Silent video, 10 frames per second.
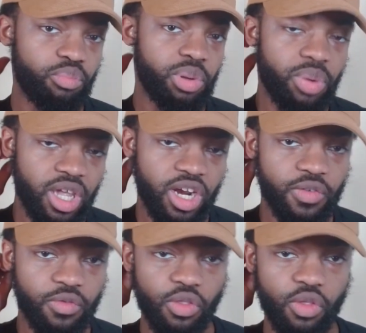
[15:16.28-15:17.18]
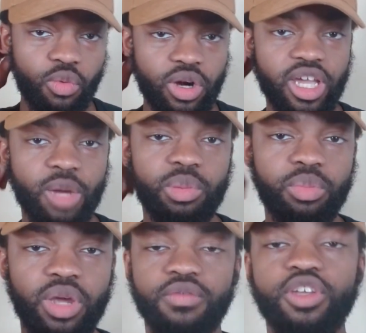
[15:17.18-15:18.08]
prepared for the workout,
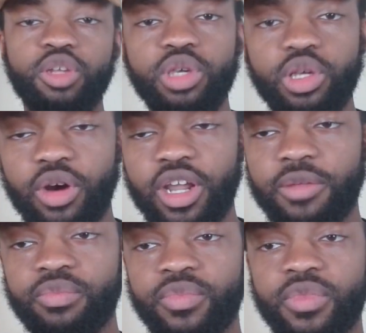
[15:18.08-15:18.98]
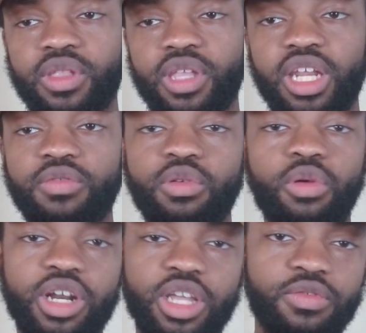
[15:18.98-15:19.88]
prepared for you to be great. And if
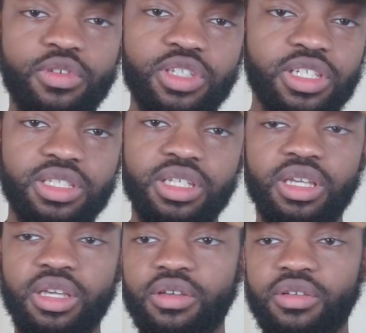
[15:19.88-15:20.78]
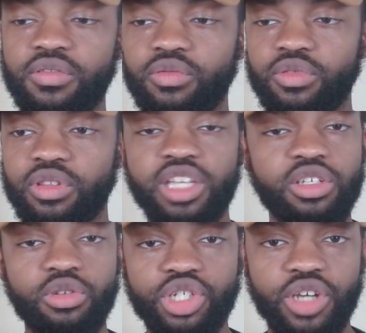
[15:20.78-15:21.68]
you just need
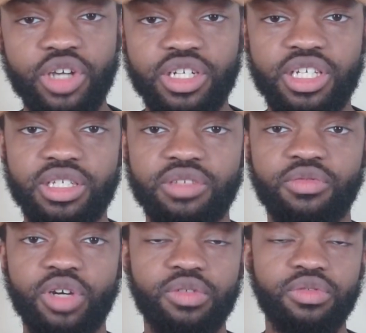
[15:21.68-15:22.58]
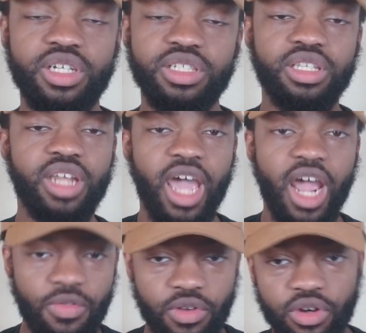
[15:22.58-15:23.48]
to do stretches for whatever reason
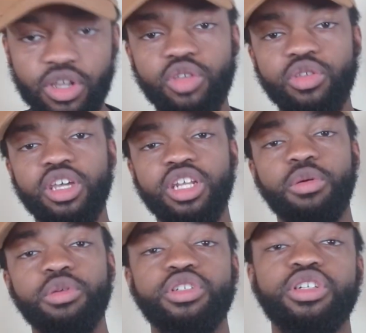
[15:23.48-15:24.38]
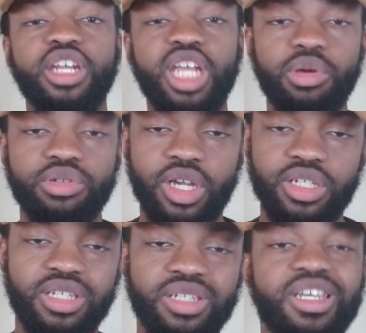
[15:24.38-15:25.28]
after you get done with your dynamic
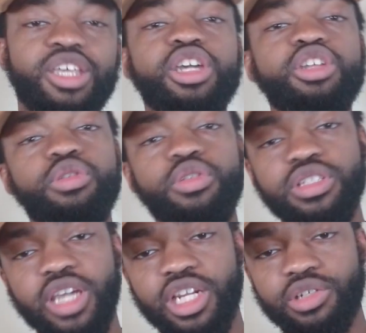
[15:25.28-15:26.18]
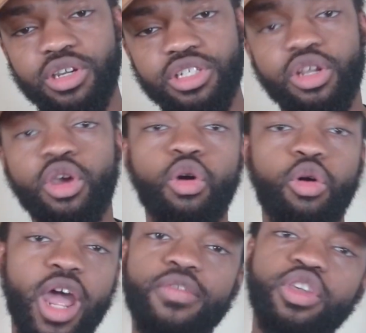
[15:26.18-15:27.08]
stretching, then you can do it on the static stretching.
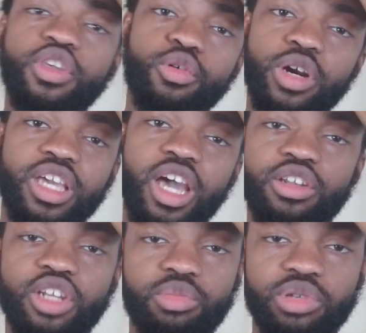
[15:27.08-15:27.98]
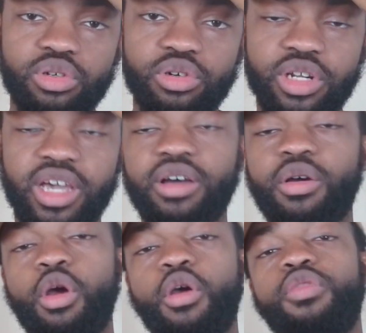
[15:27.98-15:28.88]
Or after your workout to help you cool down,